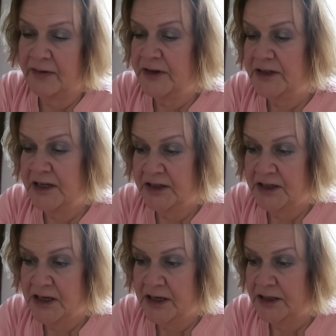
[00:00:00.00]
after dinner
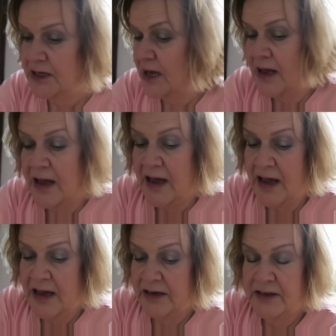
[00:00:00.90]
tonight.
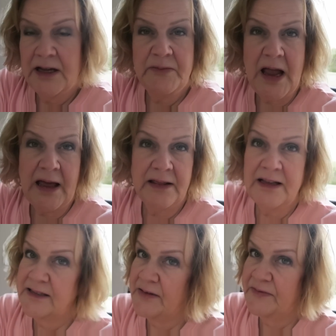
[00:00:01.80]
And
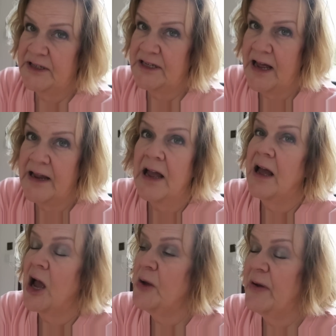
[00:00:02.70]
that's it for today.
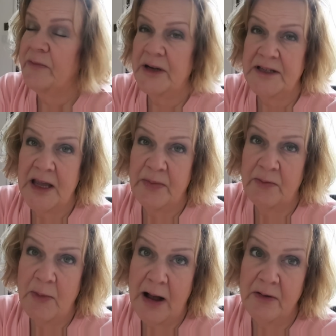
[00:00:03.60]
Hope everybody's
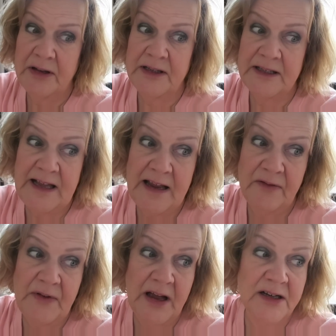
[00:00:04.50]
keeping well and
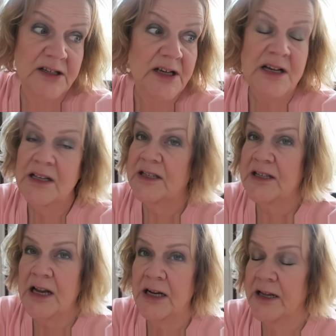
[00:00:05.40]
safe and
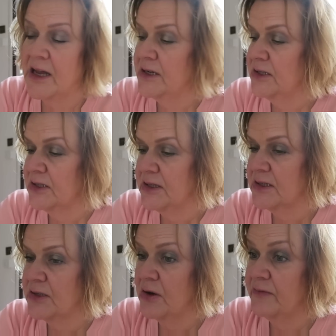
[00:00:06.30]
settling into
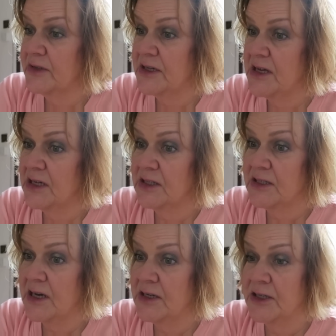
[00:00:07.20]
this obviously
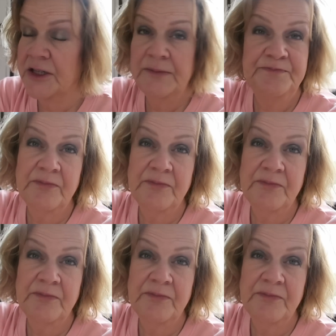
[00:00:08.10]
extended